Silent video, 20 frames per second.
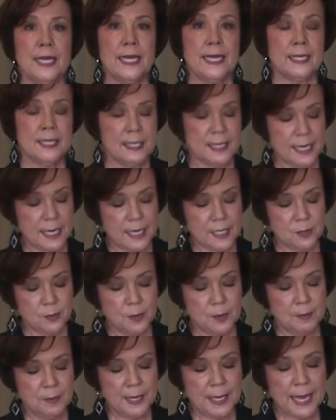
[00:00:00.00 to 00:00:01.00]
And as
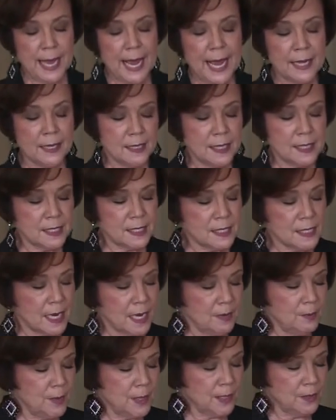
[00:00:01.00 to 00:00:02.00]
we began this
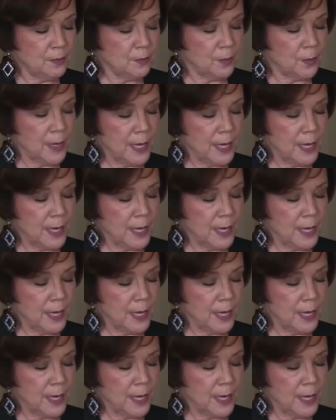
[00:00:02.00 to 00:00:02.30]
segment,